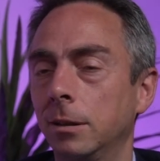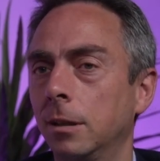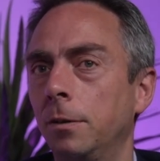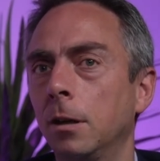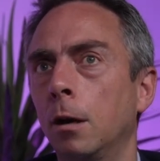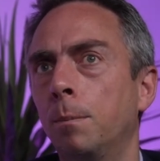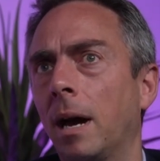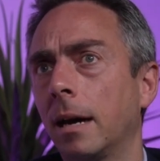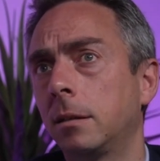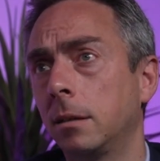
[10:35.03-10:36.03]
So if you go
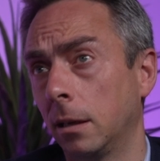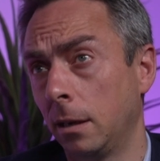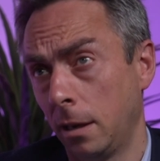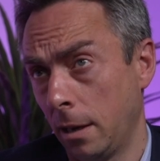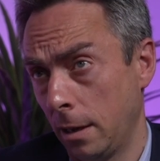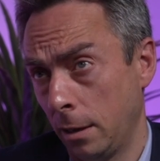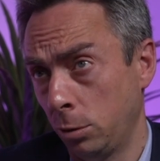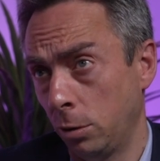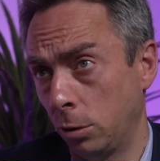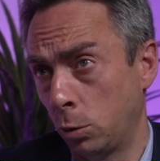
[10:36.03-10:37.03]
back to
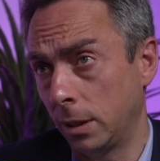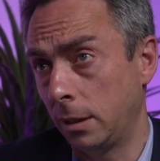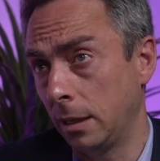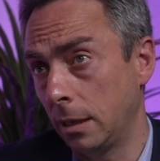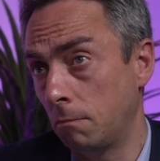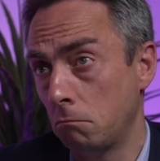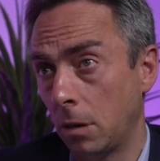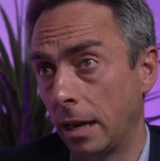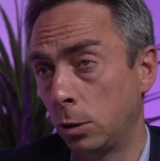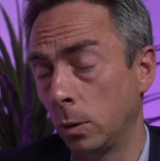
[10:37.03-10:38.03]
sort of
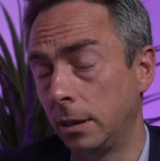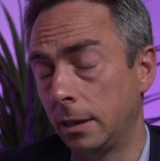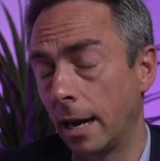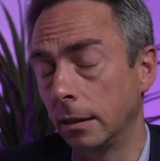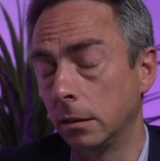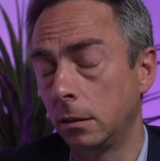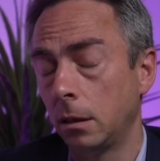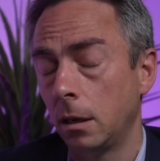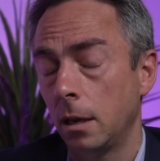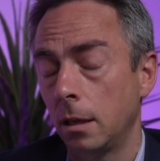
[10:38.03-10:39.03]
late 2010s,
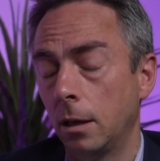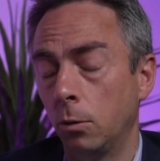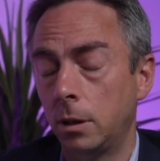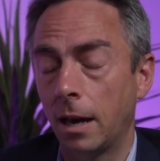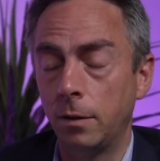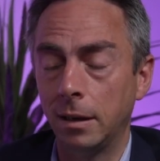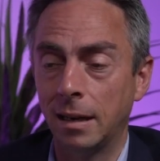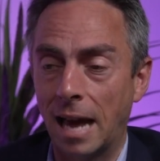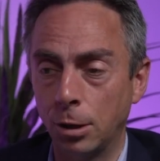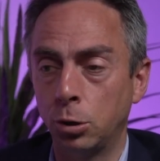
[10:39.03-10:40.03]
there were definitely
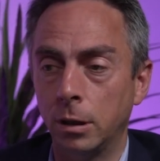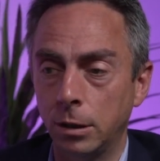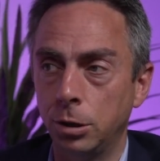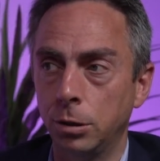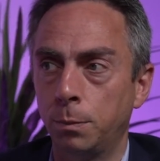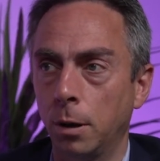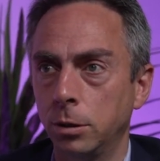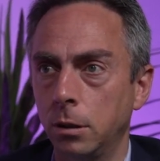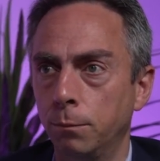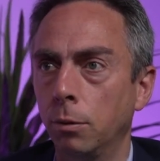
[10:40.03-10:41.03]
national issues
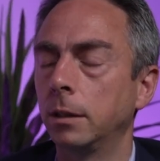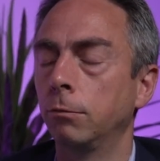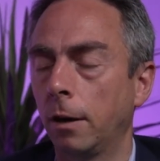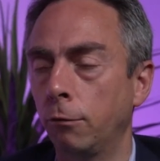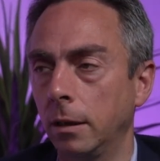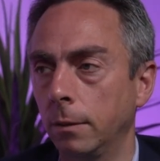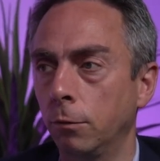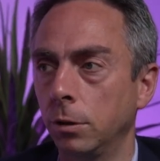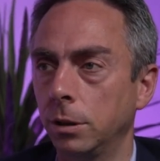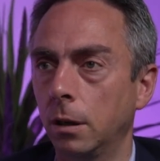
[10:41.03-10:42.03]
post the Brexit referendum,
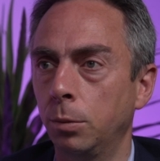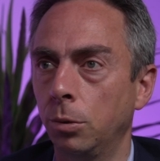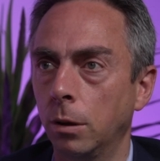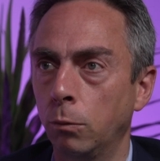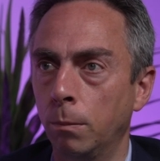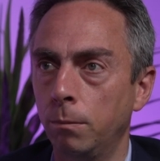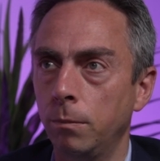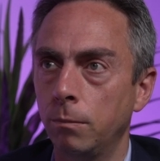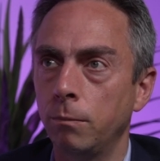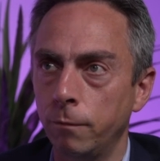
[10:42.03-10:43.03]
for example, that were
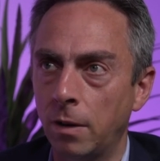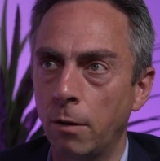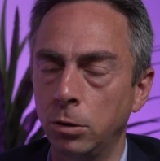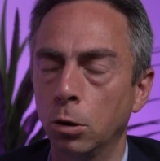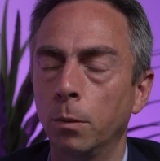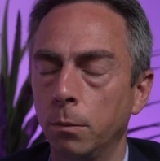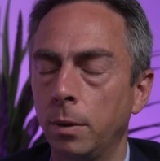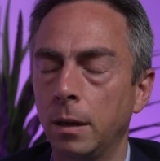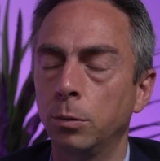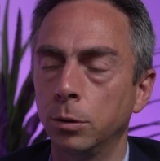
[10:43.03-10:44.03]
very dominant in
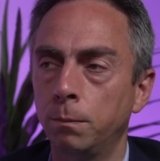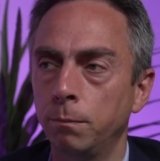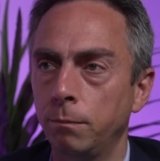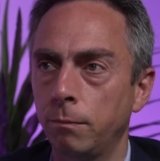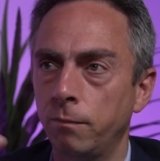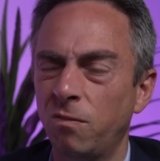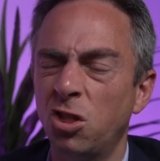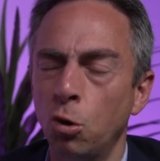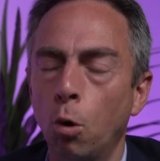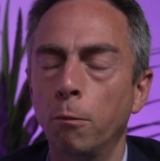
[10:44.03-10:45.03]
people's
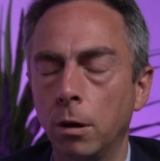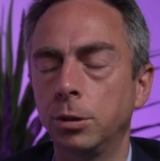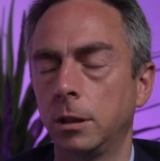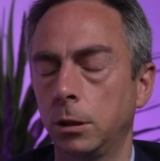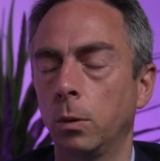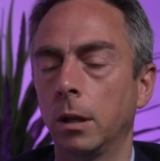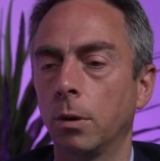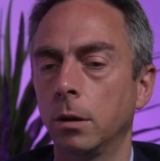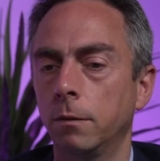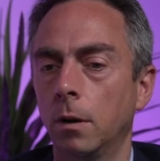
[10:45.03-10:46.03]
thought processes when they were
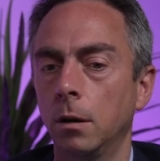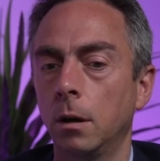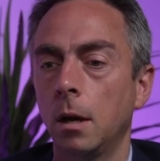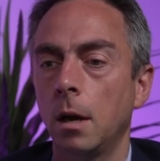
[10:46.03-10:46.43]
going to vote.